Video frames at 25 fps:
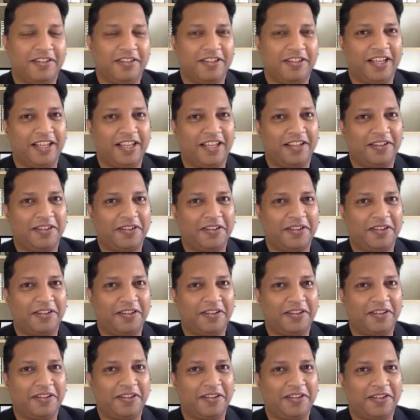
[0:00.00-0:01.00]

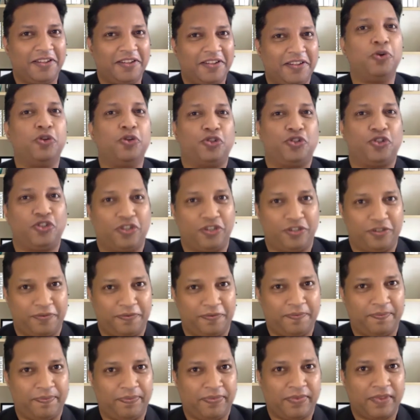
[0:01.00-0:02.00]
they try to push,
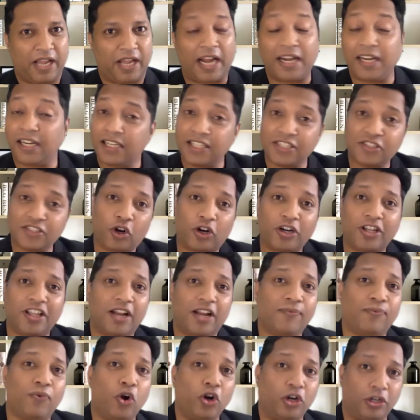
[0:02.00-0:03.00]
and it is not
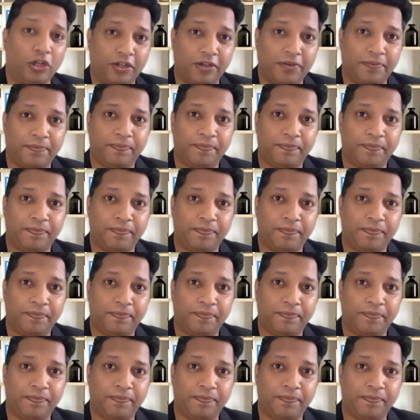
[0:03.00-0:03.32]
their fault